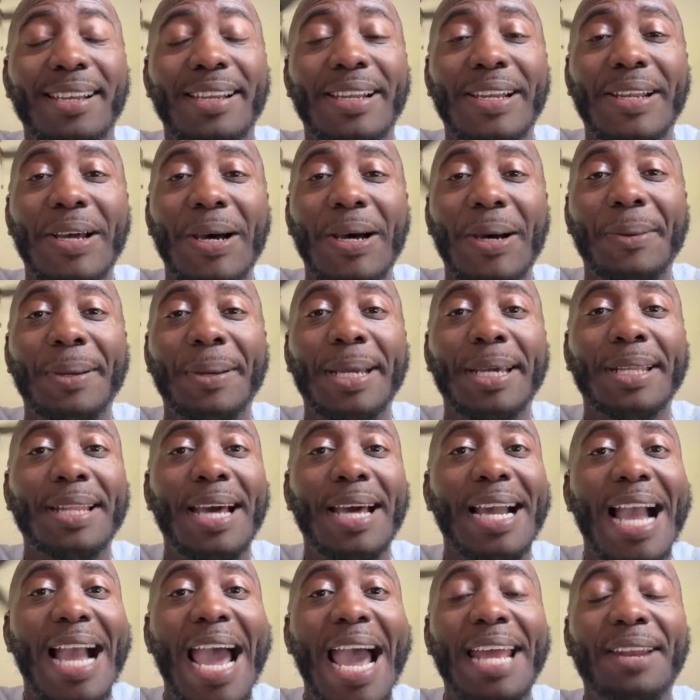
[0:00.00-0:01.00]
You know what I mean?
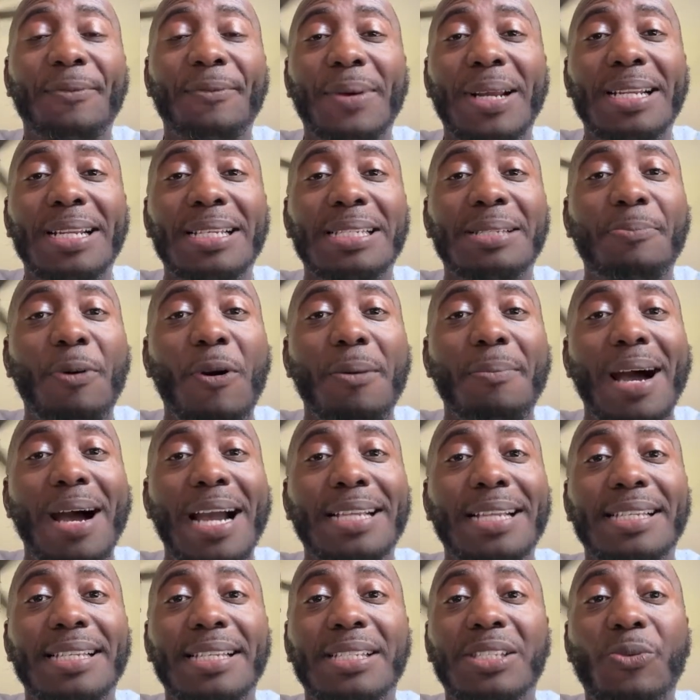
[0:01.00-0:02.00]
Like I hadn't ridden a sport
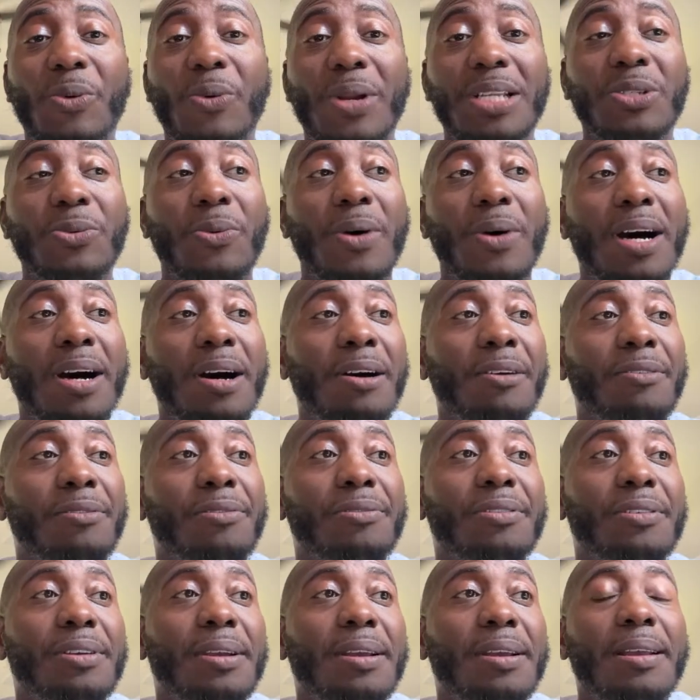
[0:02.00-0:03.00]
bike since
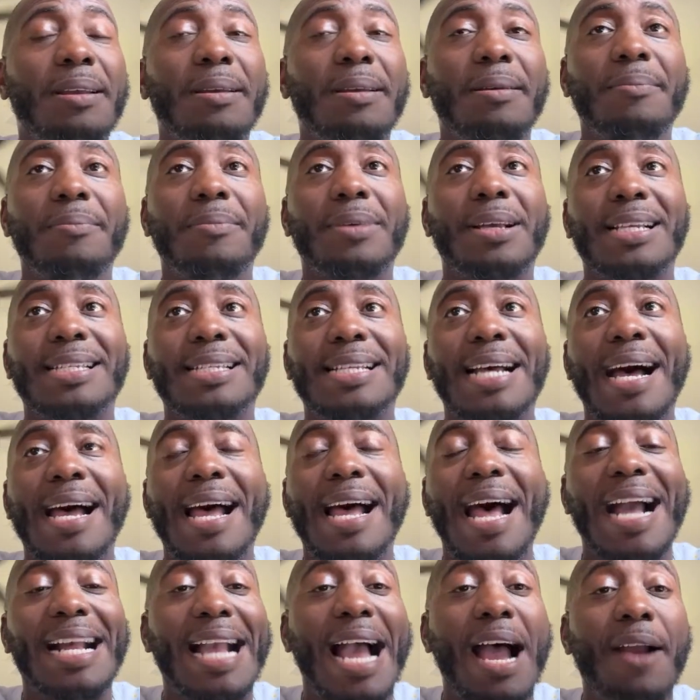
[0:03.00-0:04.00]
2012 because
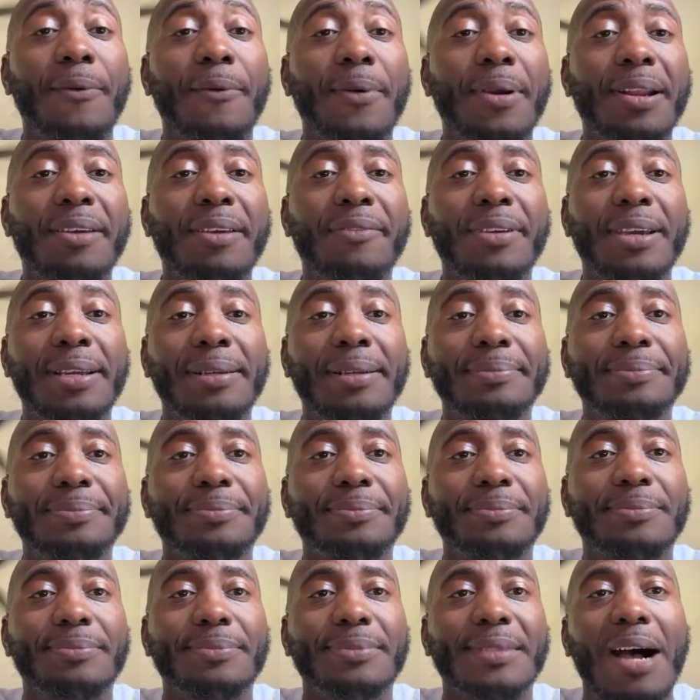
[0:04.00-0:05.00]
I got rid of it.
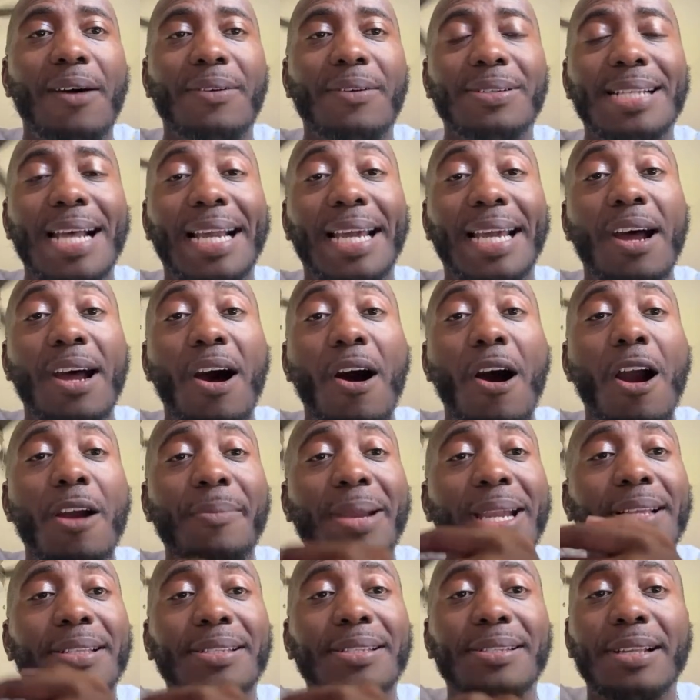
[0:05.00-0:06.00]
I was like in the
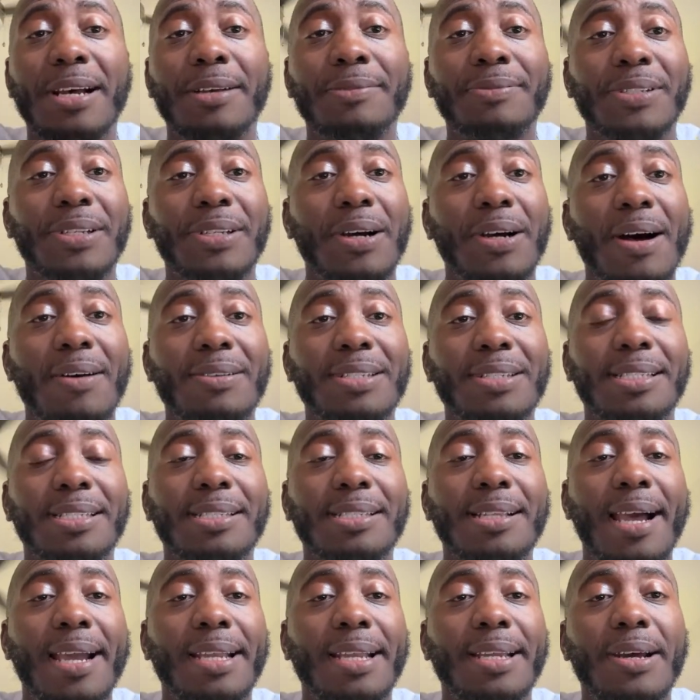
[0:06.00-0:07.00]
army and stuff. So I was just
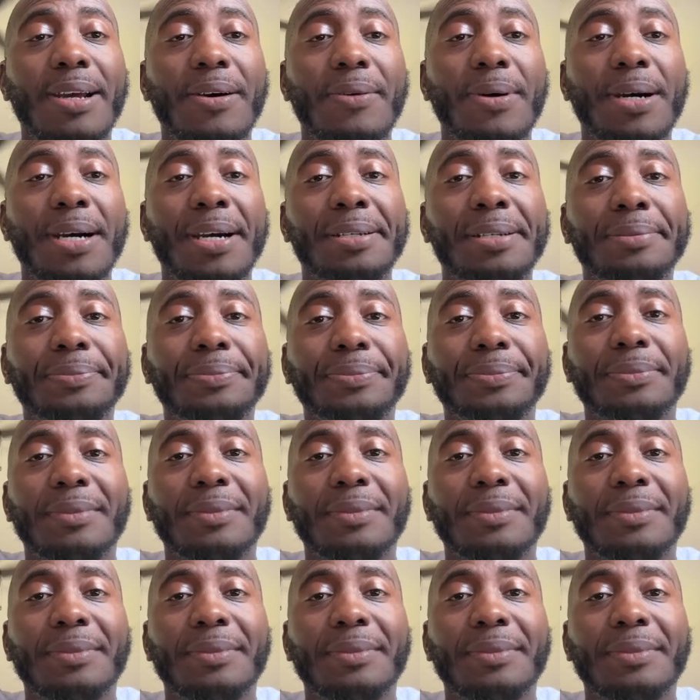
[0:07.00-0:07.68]
like, you know what?